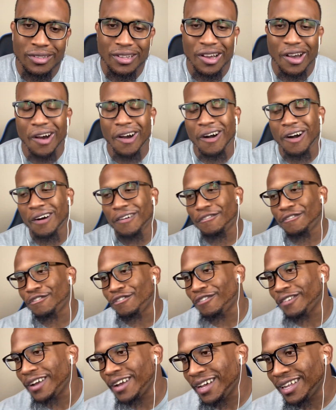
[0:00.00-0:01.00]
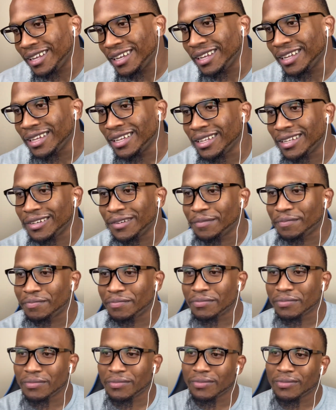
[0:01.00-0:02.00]
all friendly.
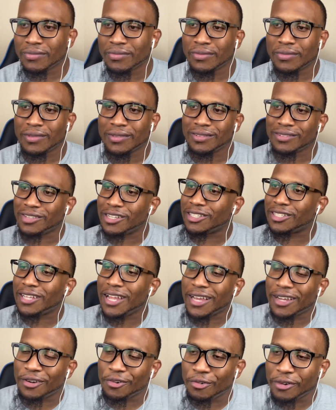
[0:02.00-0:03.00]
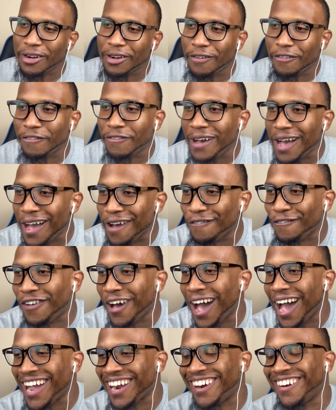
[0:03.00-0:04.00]
Just like a real
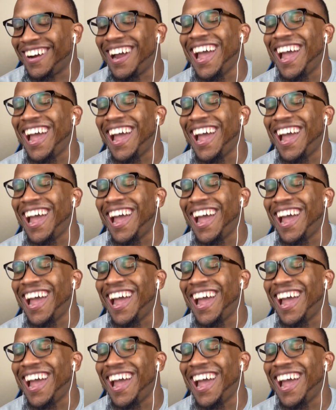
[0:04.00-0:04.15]
firefighter.